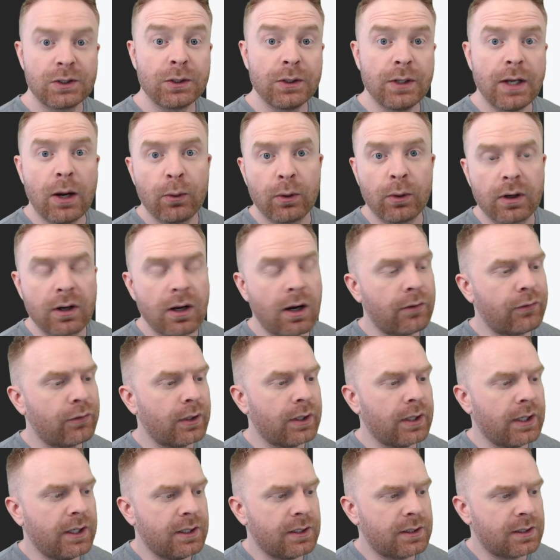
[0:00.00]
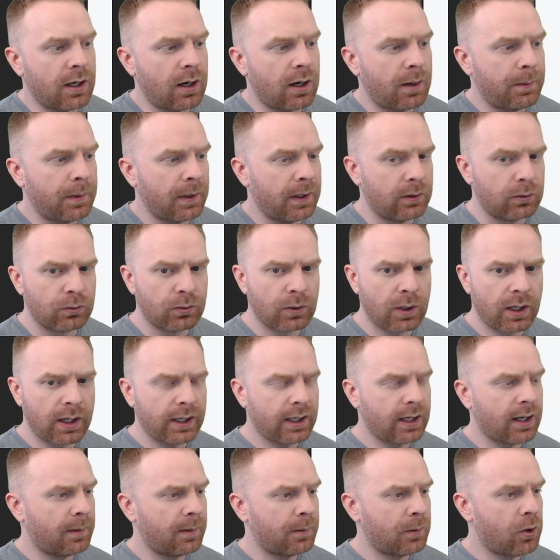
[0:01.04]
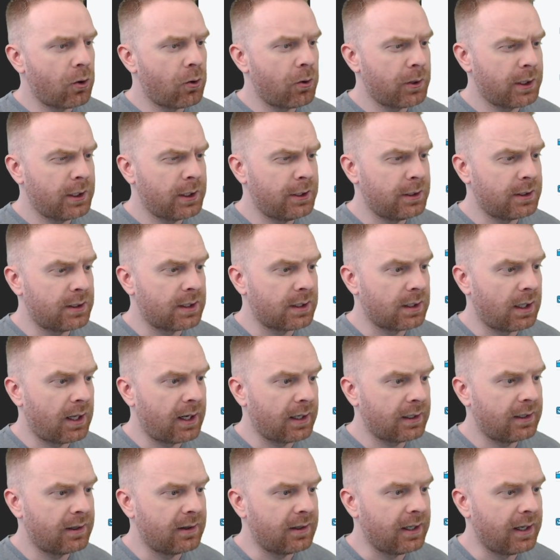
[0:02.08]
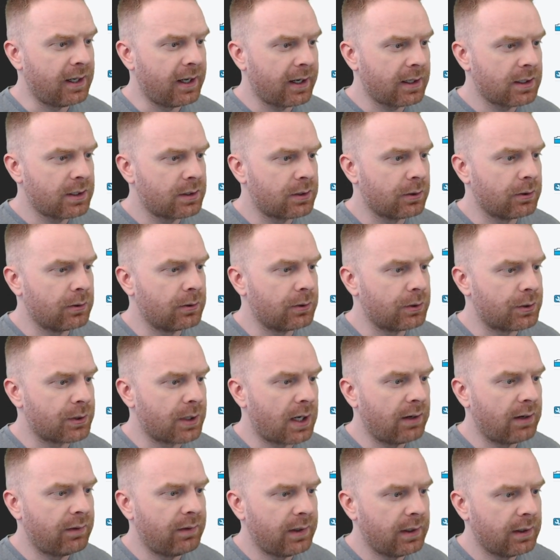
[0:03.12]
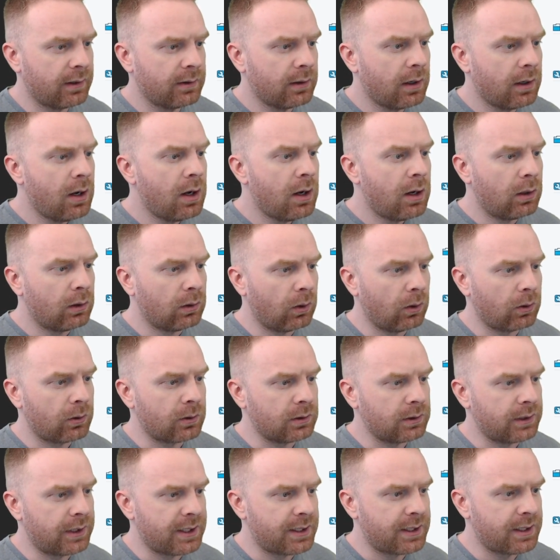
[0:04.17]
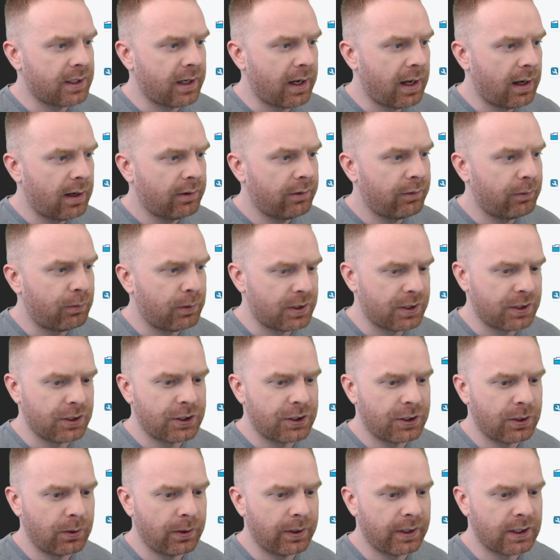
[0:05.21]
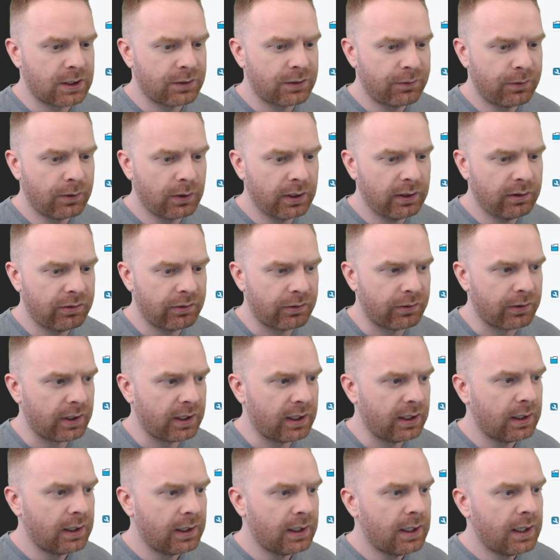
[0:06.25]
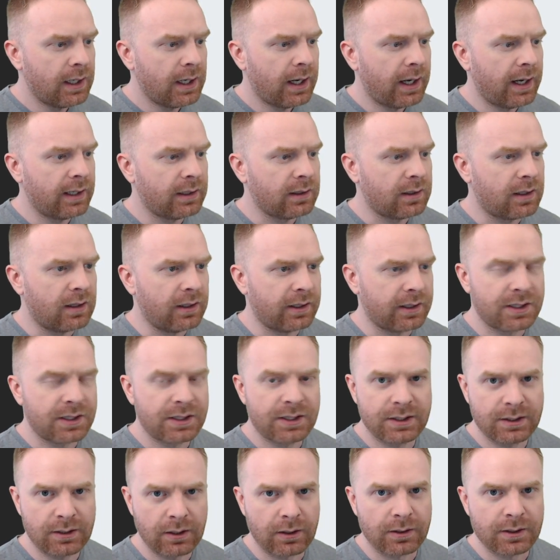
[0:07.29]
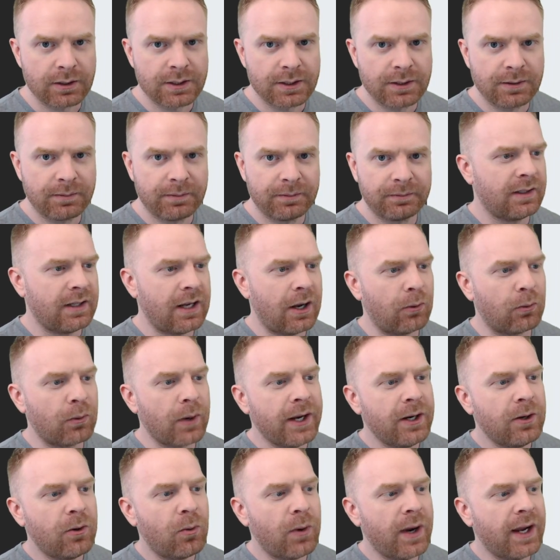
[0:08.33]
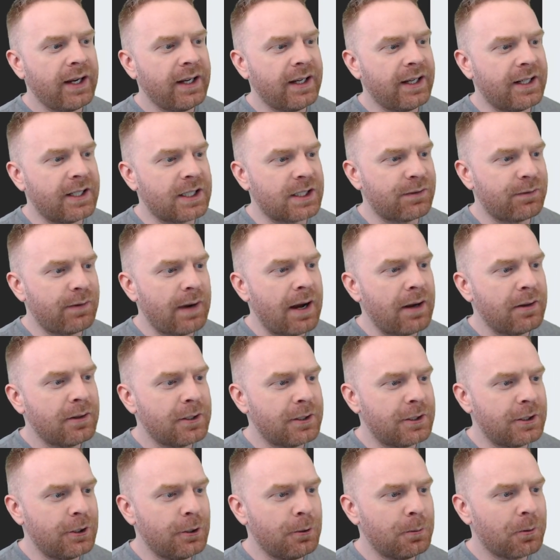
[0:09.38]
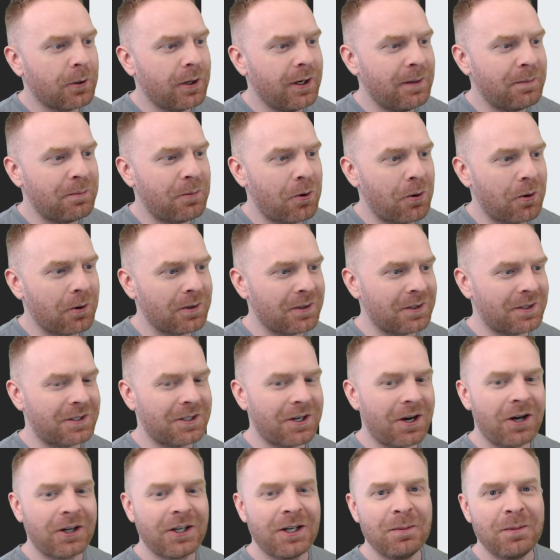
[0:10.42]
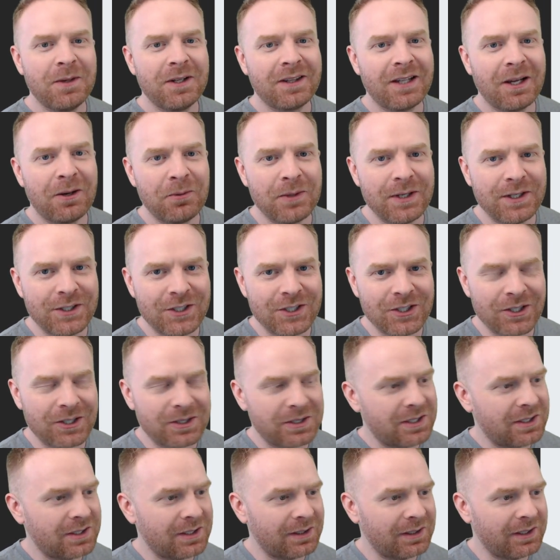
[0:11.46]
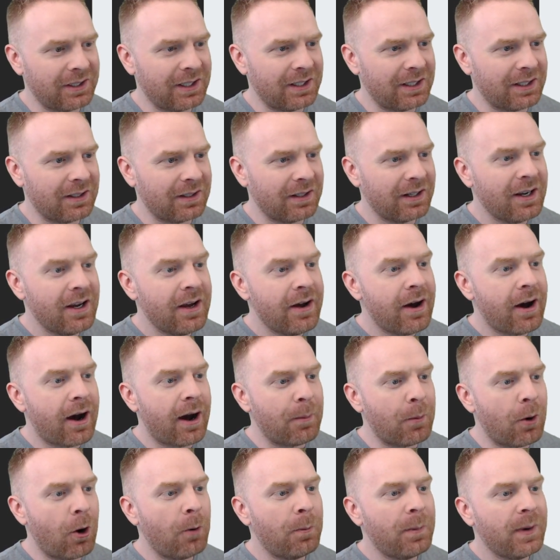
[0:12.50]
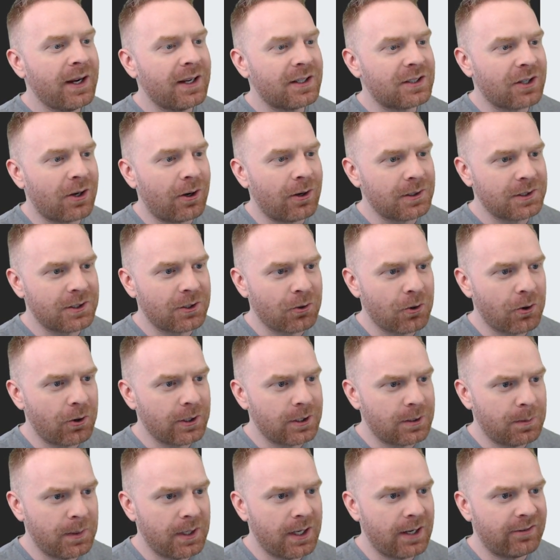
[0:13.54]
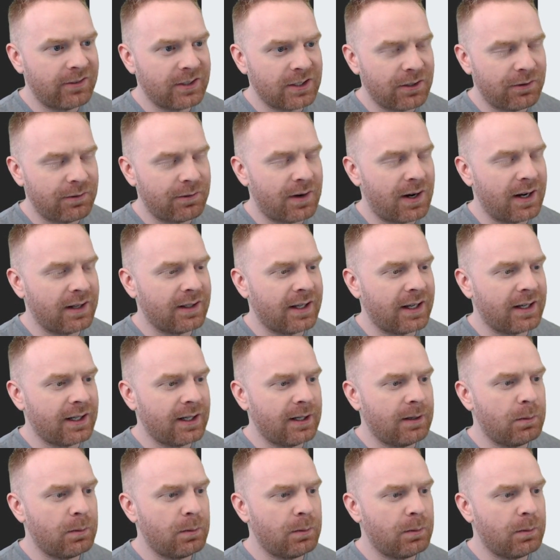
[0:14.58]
So now Recoverit is up and running. I'm going to select the external drive here, local disk F, which is showing it's fully free, and click start. Now right away, it has found the super important document that we just deleted. I'm hoping it's also going to be able to find that